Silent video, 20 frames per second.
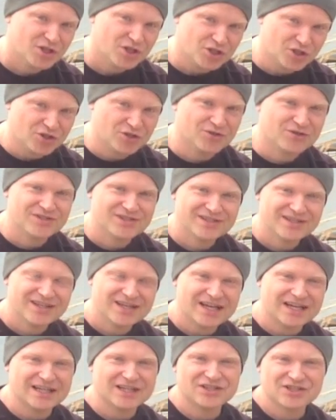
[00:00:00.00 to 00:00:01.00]
Use
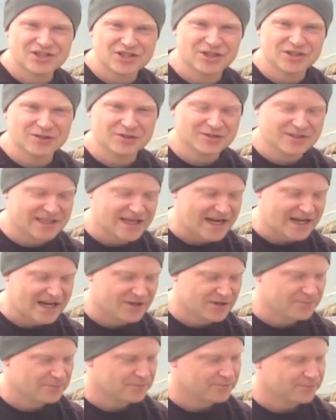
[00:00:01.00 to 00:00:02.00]
an external DAC.
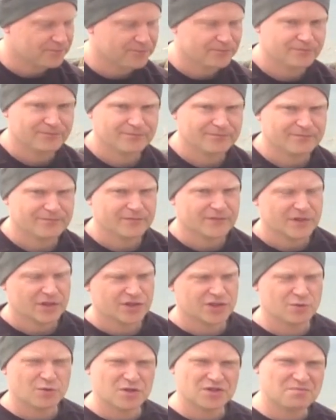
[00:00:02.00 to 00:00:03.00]

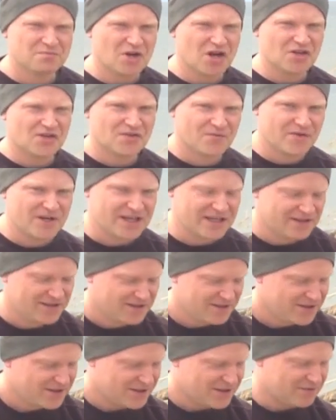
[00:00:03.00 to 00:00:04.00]
So what's part 3?
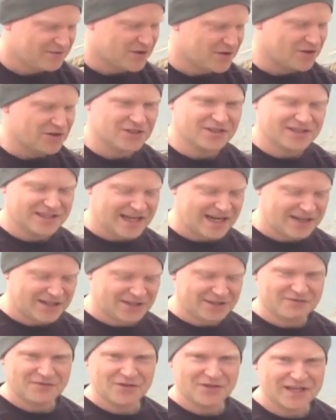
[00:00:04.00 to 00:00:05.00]
You've got your
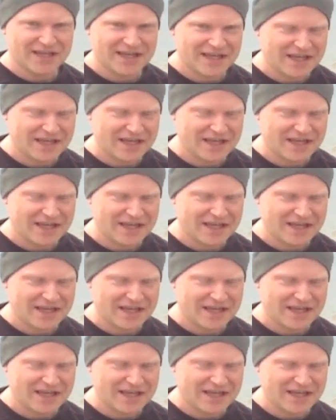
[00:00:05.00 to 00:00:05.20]
DAC, you've got your